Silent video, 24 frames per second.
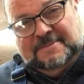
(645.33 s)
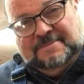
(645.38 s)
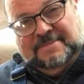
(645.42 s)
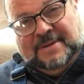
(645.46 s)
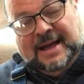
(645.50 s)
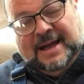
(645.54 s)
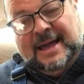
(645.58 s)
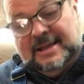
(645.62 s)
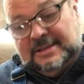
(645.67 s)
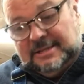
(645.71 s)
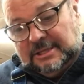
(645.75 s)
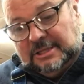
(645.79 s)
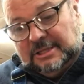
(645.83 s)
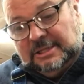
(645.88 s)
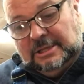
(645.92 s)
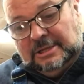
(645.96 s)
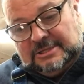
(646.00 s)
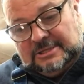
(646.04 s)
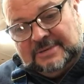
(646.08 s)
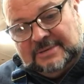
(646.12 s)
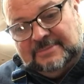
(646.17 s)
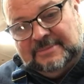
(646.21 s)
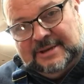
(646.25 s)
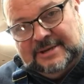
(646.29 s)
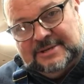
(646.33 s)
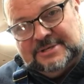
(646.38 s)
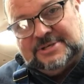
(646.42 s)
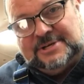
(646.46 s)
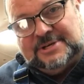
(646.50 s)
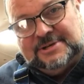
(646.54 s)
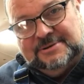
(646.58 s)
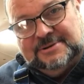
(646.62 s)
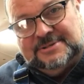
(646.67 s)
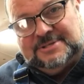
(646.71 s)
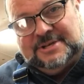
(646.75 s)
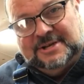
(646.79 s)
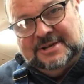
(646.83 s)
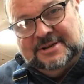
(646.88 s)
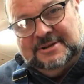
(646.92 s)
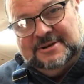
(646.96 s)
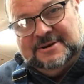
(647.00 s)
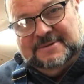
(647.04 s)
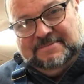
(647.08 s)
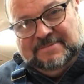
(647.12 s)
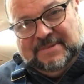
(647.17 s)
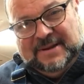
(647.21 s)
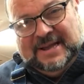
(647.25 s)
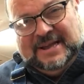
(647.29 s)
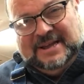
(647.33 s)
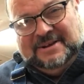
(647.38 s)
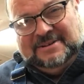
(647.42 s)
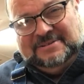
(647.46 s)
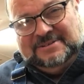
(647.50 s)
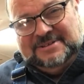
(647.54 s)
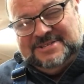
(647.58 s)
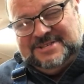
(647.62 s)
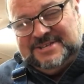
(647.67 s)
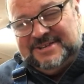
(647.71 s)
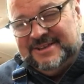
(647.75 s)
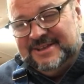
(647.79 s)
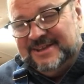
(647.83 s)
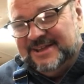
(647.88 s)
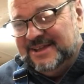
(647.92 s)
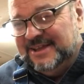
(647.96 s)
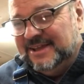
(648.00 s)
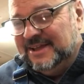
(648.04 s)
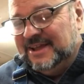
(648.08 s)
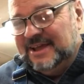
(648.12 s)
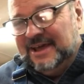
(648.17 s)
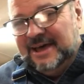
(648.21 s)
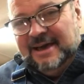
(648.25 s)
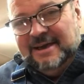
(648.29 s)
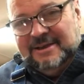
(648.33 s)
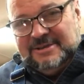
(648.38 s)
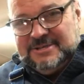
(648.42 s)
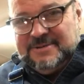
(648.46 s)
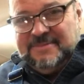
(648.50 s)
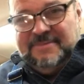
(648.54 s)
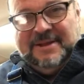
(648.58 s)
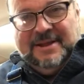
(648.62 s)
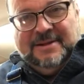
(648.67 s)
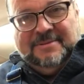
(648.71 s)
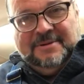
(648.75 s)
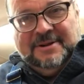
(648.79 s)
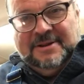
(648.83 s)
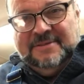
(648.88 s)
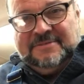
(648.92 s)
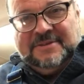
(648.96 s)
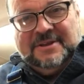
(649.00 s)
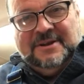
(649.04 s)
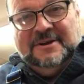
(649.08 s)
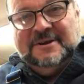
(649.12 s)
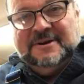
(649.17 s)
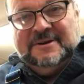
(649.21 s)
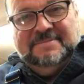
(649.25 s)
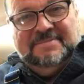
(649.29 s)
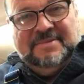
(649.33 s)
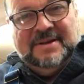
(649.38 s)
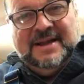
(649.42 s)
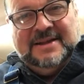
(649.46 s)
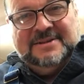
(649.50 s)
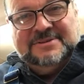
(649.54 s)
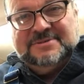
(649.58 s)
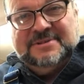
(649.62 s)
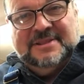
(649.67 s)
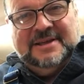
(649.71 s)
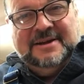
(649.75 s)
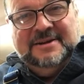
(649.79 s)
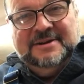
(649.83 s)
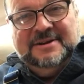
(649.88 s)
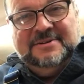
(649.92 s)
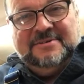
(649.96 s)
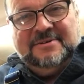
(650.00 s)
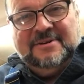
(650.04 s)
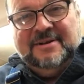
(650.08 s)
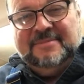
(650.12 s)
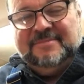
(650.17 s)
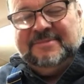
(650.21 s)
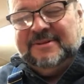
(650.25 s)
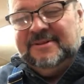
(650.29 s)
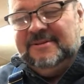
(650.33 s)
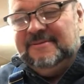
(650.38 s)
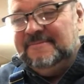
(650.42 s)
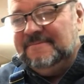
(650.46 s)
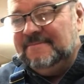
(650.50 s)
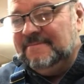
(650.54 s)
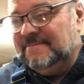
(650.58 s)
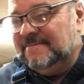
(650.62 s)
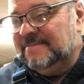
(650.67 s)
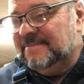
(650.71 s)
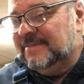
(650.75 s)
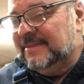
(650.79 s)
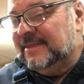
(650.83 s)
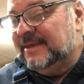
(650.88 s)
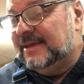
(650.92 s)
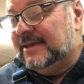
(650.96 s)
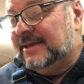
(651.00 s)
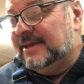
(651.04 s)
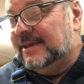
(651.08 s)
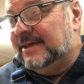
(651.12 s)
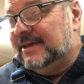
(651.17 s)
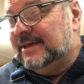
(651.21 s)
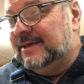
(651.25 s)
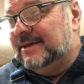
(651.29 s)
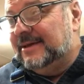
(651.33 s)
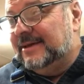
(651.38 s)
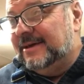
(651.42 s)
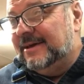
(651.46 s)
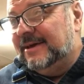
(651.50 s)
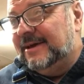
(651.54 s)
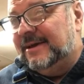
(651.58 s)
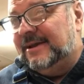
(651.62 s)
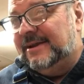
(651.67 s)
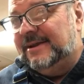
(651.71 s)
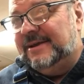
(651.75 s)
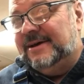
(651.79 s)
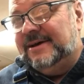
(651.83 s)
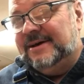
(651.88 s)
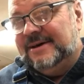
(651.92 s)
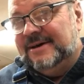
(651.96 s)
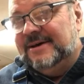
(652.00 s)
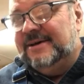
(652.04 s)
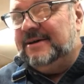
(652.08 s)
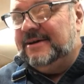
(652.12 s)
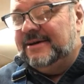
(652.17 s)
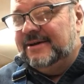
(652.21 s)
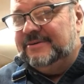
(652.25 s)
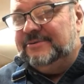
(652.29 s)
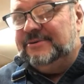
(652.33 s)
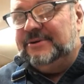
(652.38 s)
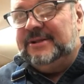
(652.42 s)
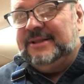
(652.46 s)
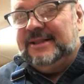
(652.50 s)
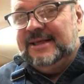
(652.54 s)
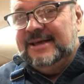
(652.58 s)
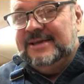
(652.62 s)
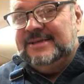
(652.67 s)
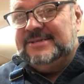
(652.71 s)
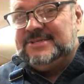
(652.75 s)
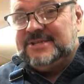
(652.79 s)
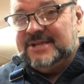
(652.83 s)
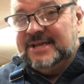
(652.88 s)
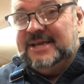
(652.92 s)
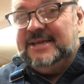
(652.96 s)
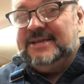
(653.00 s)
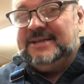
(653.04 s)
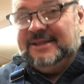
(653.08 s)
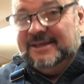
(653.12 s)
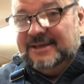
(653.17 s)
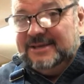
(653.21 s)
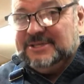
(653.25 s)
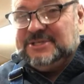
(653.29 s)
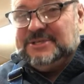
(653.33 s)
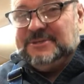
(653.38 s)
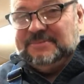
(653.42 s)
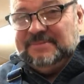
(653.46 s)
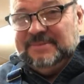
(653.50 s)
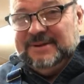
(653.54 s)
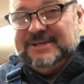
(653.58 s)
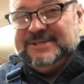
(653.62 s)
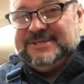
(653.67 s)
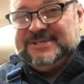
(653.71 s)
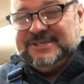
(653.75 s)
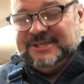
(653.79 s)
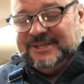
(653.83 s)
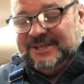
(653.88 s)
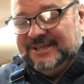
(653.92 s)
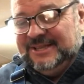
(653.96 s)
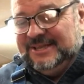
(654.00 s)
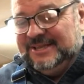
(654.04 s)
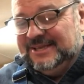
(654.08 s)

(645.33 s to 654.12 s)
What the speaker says: I had to look to make sure it was 100 pounds. I used to be able to lift 100 pounds without any trouble. And I realized I had lost some muscle.